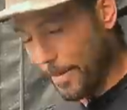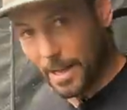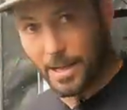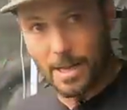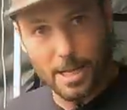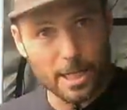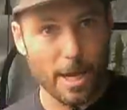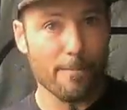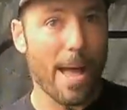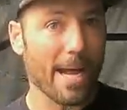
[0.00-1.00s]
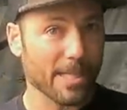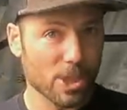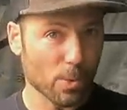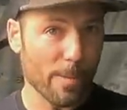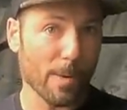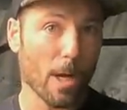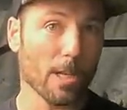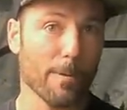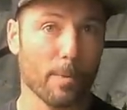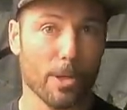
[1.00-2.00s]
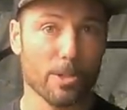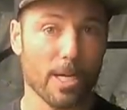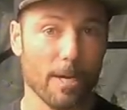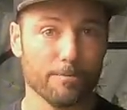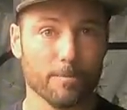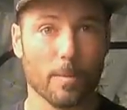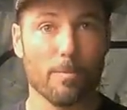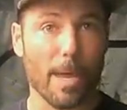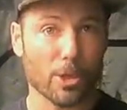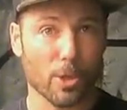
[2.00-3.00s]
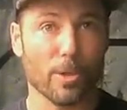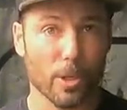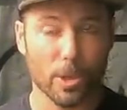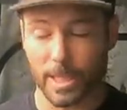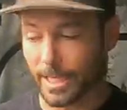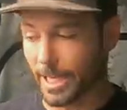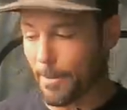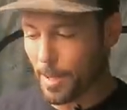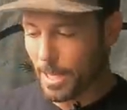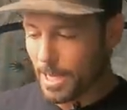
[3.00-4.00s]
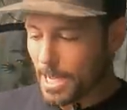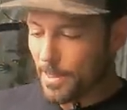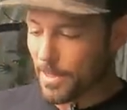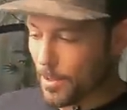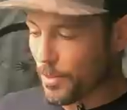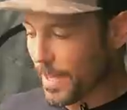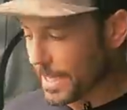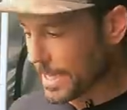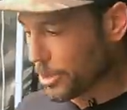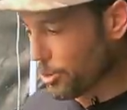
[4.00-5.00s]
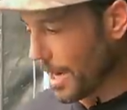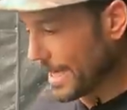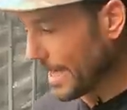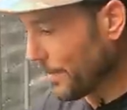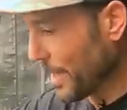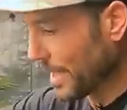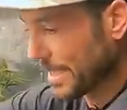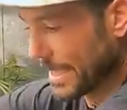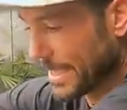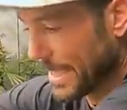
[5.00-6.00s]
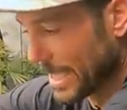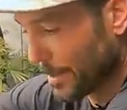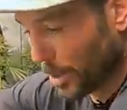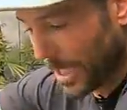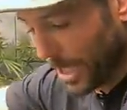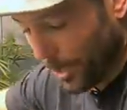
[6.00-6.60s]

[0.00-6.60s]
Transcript: rip, come back and sweep it all up when you're done. Make sure that you clean it up. The other thing is I try and get everything that's accessible